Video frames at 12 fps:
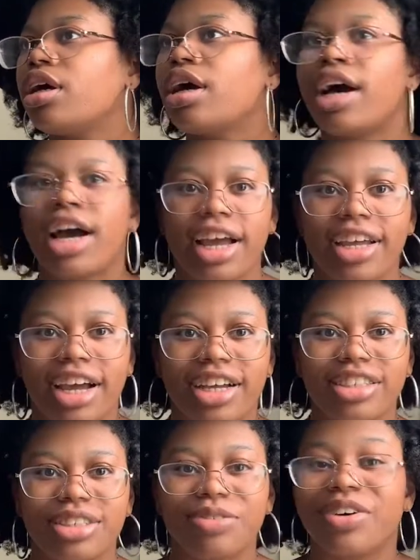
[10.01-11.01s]
Hi
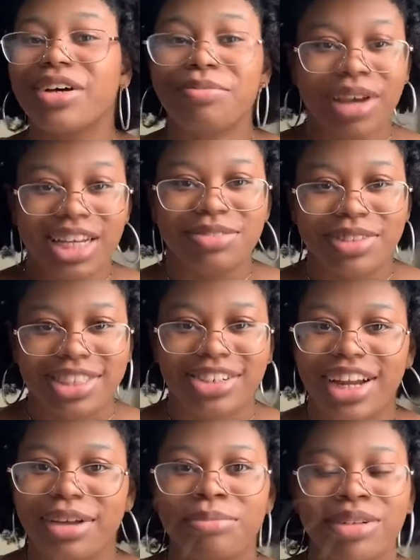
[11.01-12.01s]
guys, welcome back to my channel.
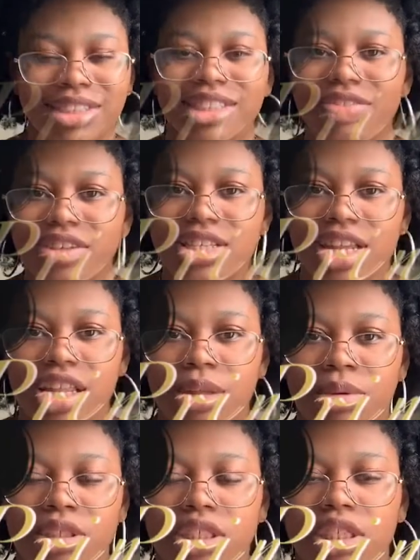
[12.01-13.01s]
I am Princess of Aesthetically Princess.